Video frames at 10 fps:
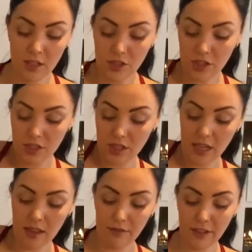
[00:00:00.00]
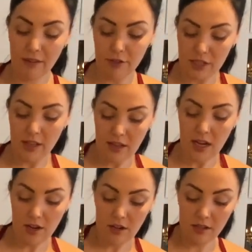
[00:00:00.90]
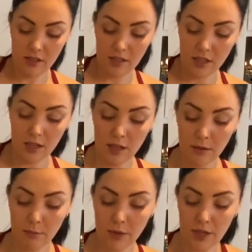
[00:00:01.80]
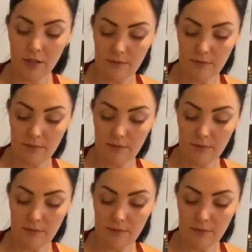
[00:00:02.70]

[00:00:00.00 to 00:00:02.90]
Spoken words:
just to get the flavors in there, but